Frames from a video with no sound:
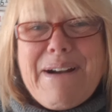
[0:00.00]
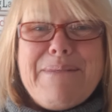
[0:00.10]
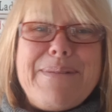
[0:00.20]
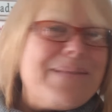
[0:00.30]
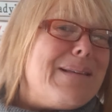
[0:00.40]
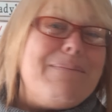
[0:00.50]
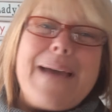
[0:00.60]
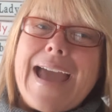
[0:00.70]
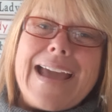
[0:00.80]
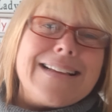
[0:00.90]
But the
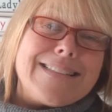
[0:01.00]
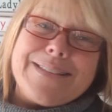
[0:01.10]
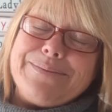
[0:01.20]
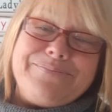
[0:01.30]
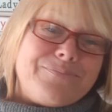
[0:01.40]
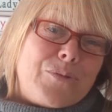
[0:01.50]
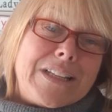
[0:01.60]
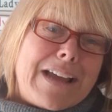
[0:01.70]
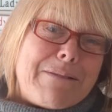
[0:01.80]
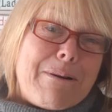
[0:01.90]
bags, we
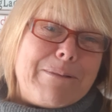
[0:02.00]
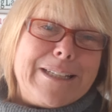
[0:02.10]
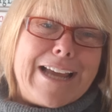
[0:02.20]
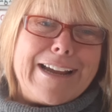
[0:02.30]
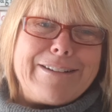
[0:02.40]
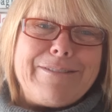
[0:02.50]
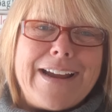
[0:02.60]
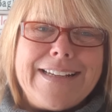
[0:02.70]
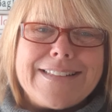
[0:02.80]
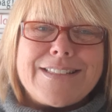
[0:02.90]
like what we like, right?